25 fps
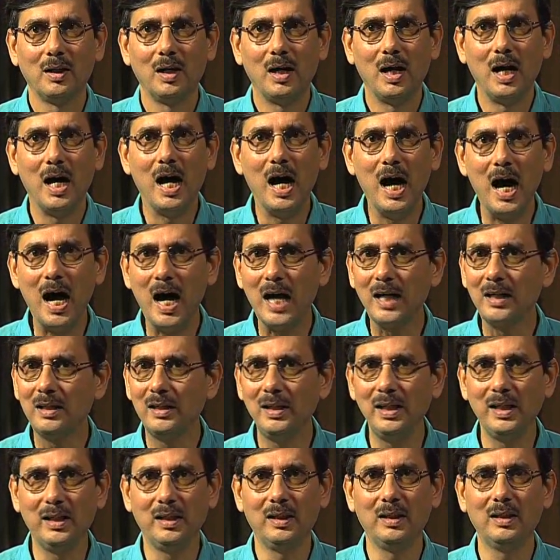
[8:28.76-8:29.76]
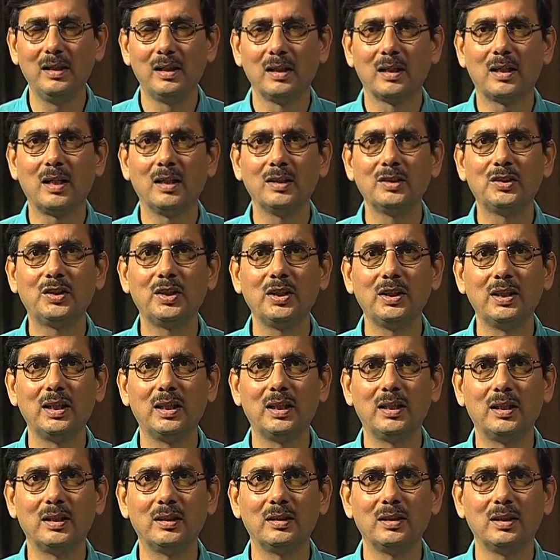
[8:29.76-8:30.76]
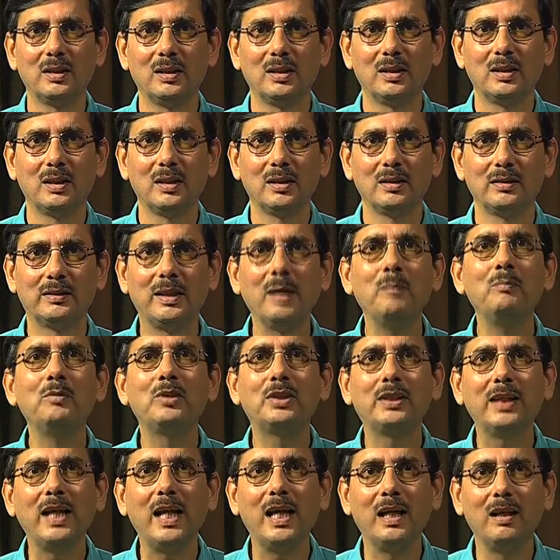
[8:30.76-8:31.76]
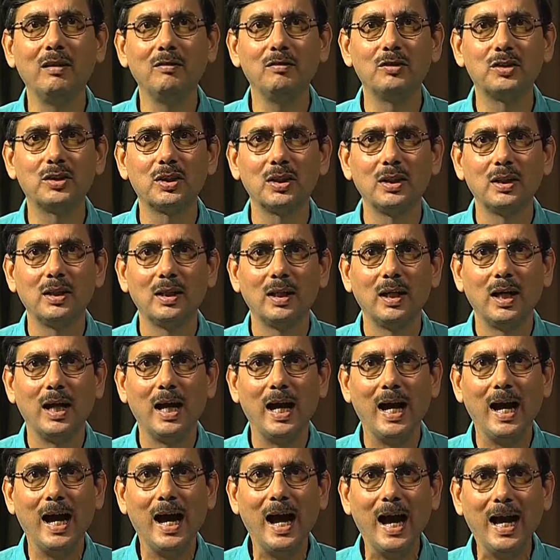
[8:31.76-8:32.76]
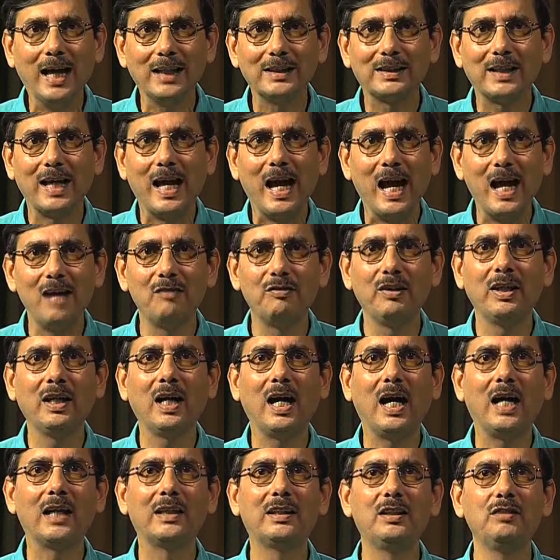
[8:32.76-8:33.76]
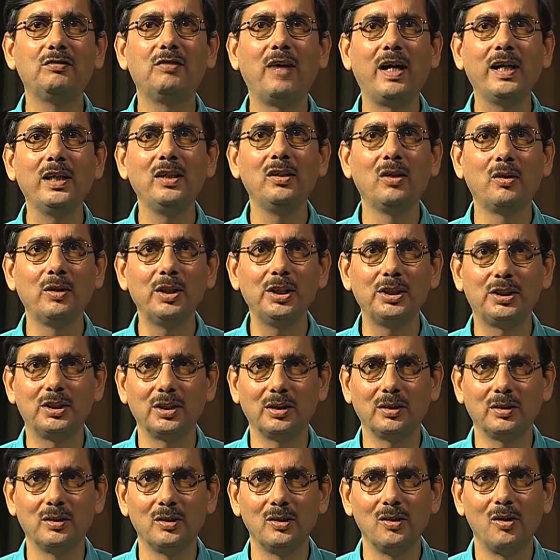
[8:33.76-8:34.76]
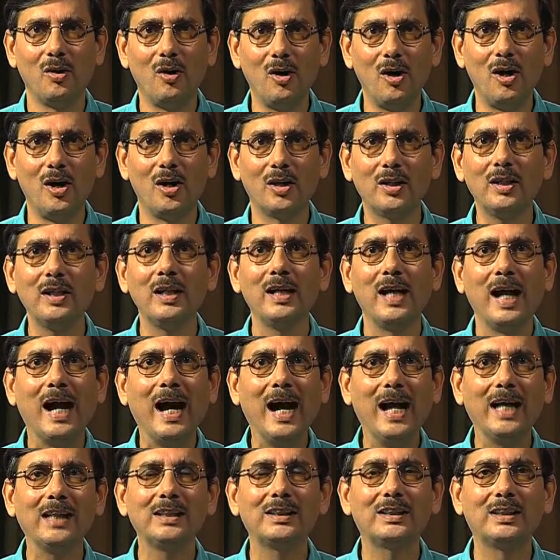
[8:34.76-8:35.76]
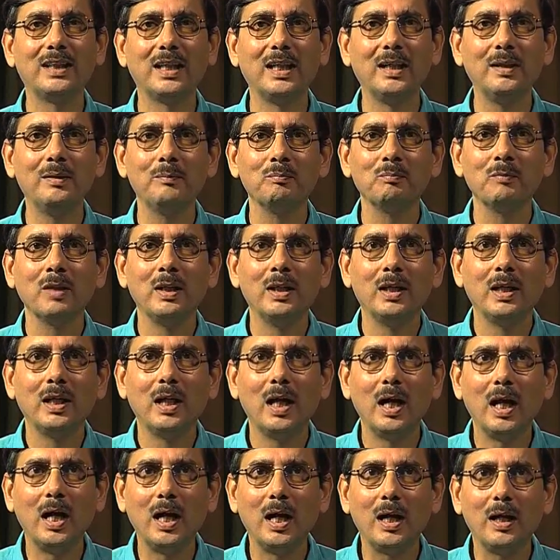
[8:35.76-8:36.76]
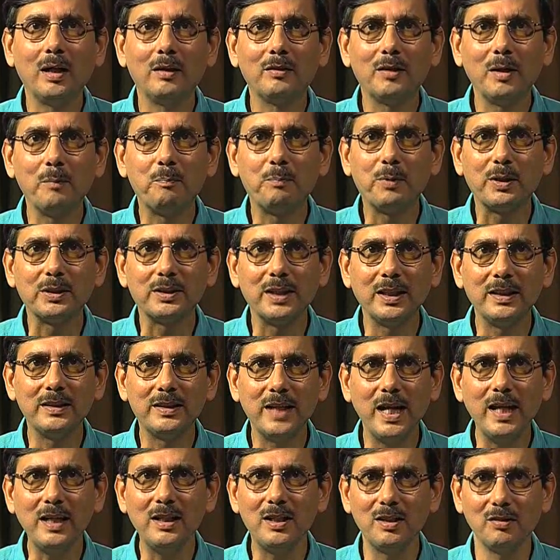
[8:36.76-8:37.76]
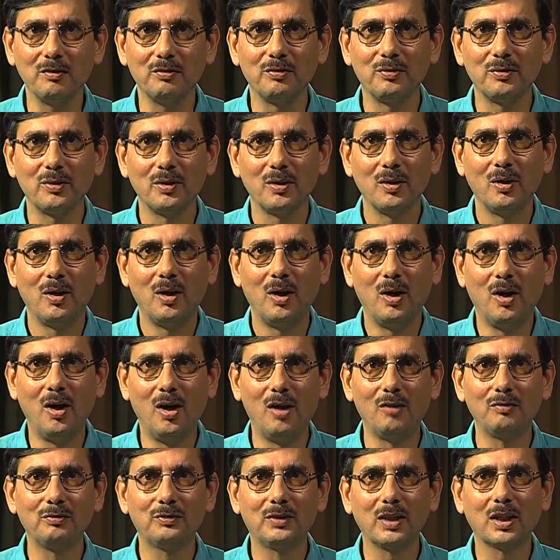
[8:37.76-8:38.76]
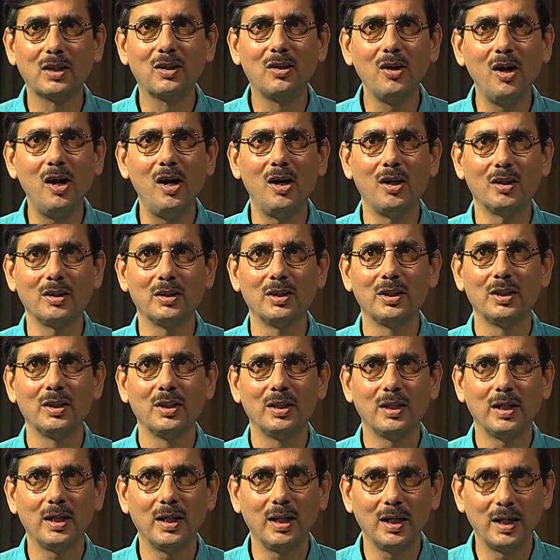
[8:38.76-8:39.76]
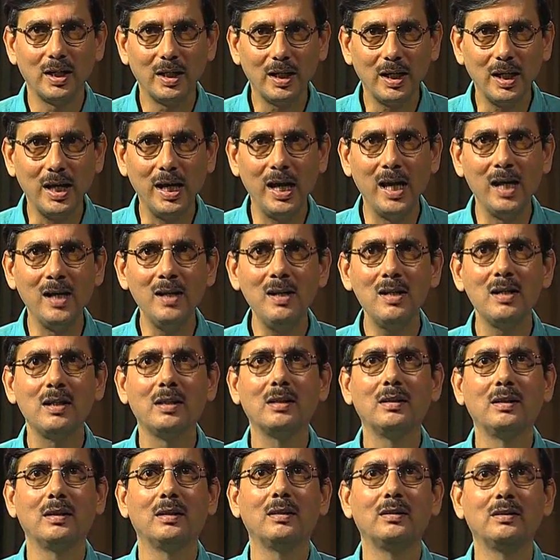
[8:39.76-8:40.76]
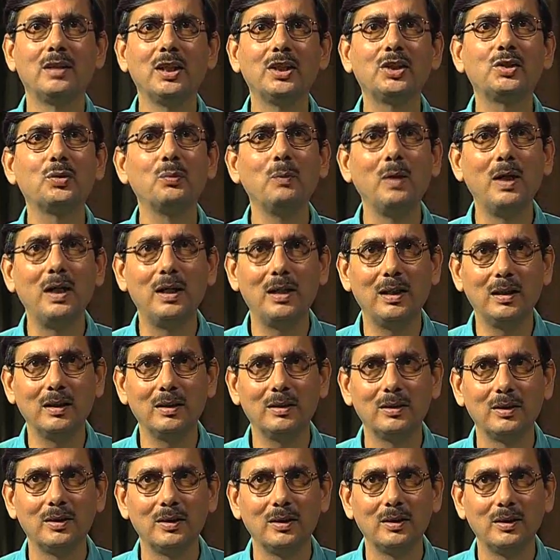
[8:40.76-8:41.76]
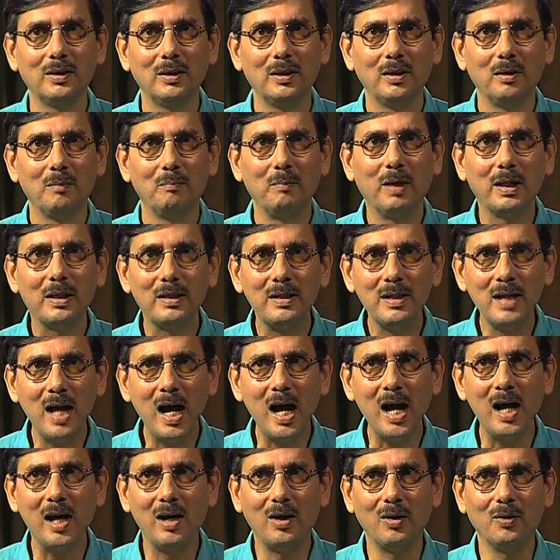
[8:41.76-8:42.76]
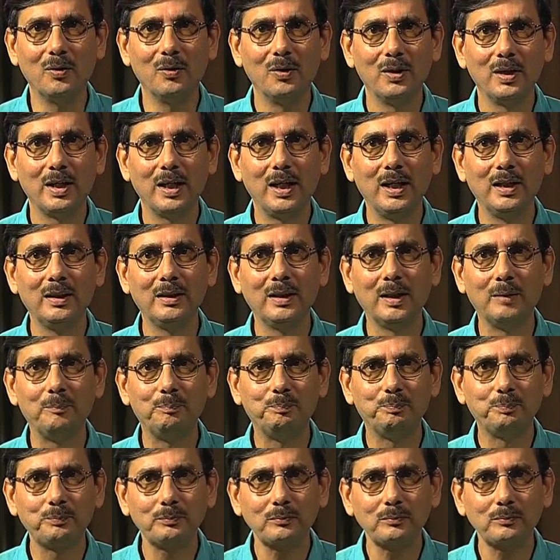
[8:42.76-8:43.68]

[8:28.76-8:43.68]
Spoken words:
hardly considered themselves as having a divine origin or as the representative of the god in this world. But now, in the